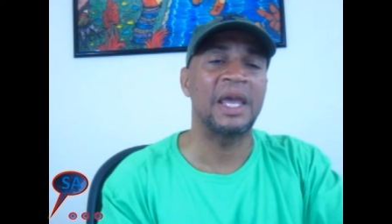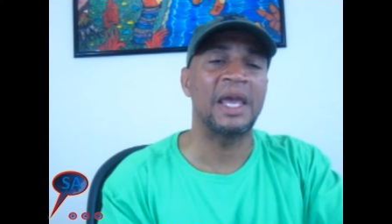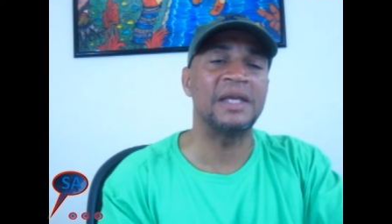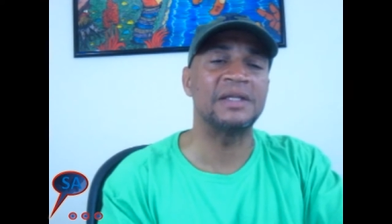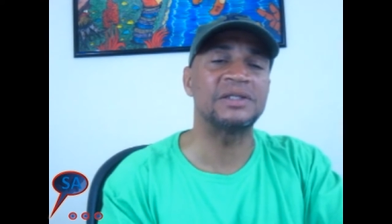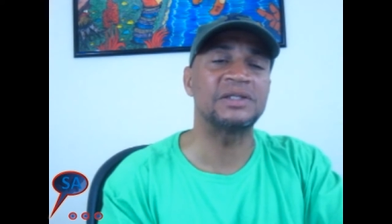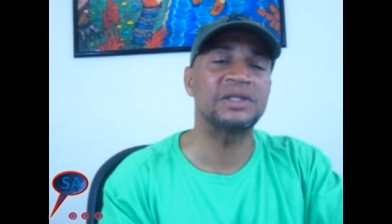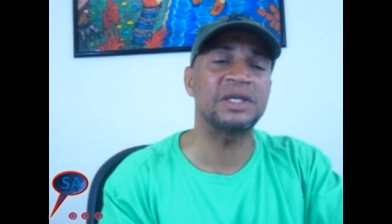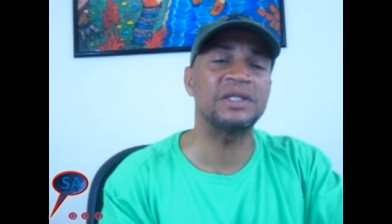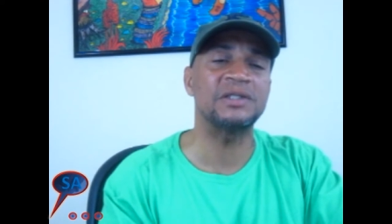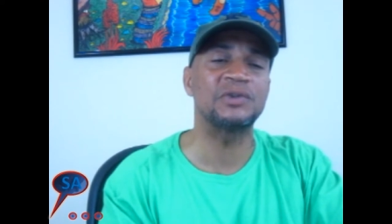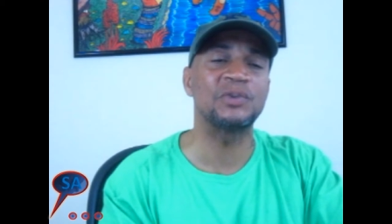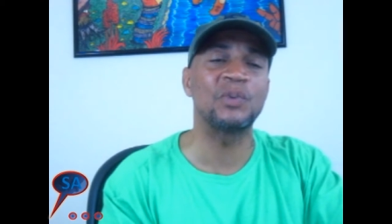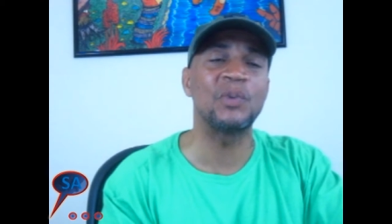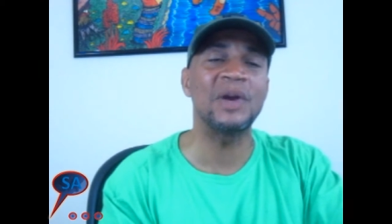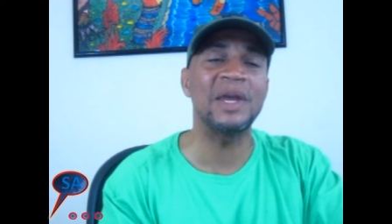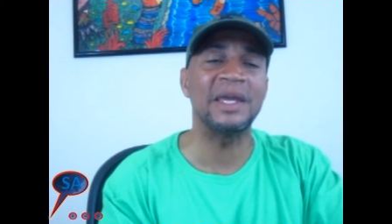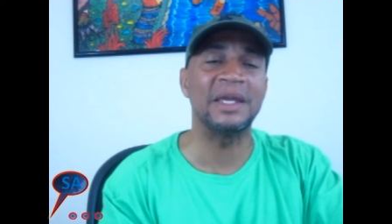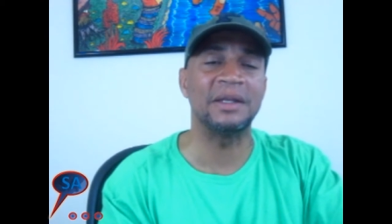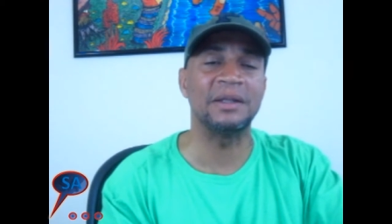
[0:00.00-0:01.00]
And since
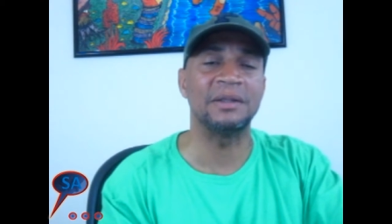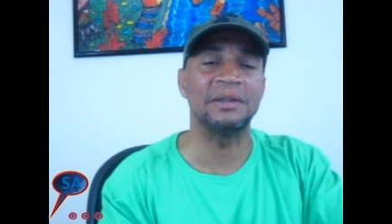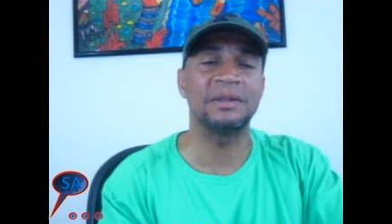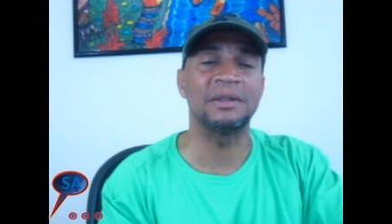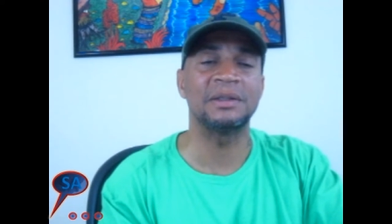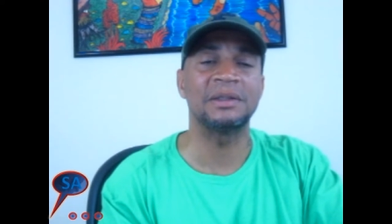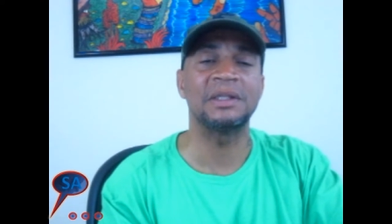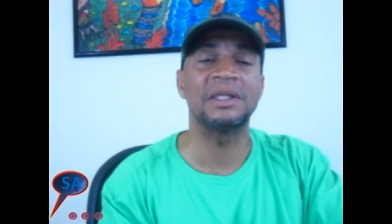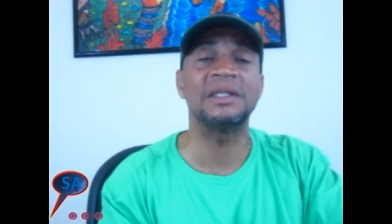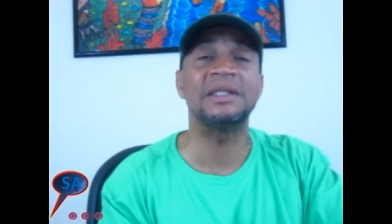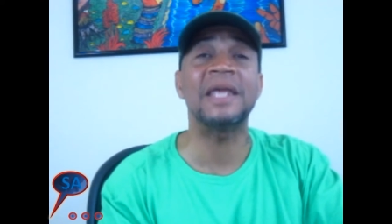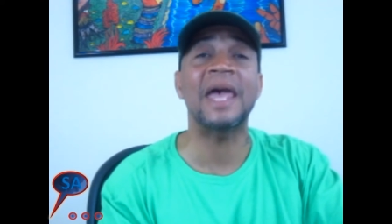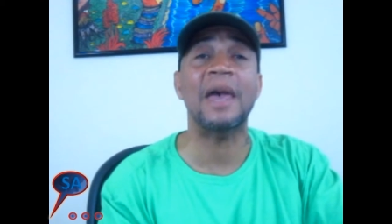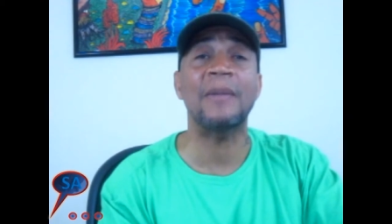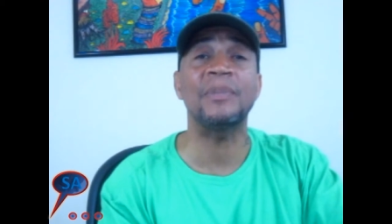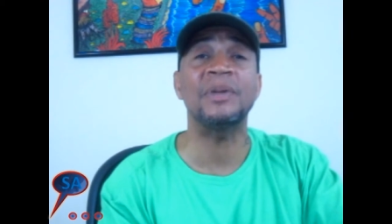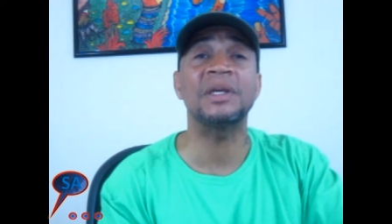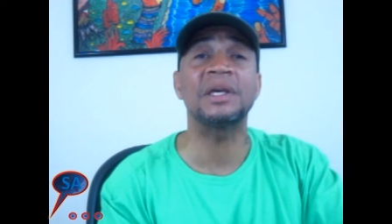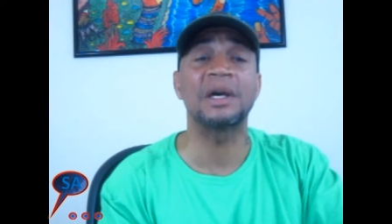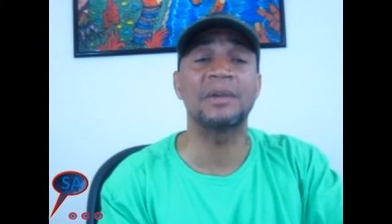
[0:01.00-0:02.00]
when did
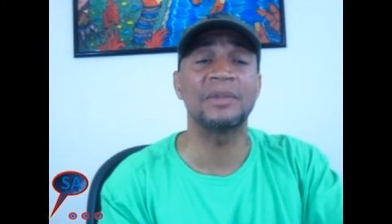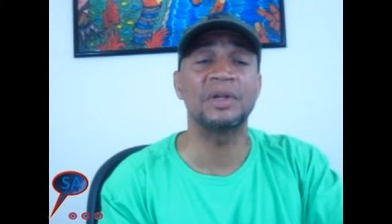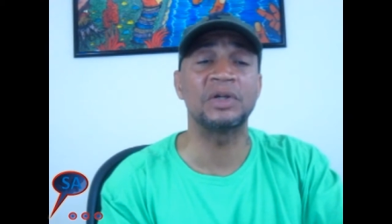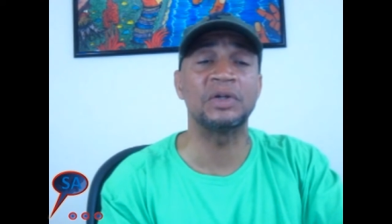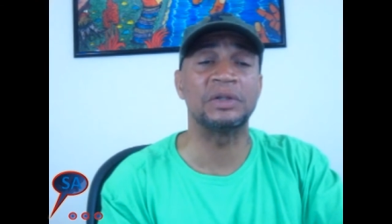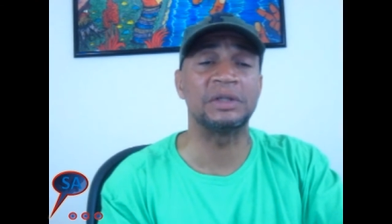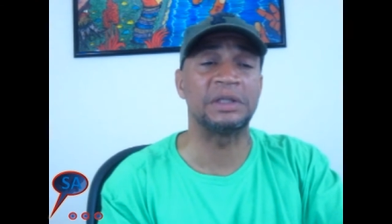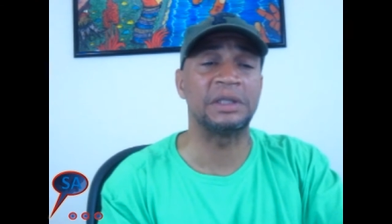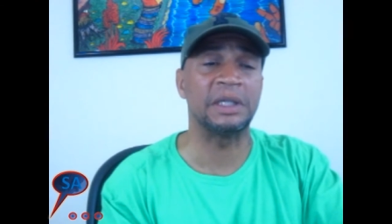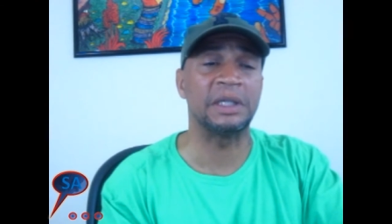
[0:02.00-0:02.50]
that become a good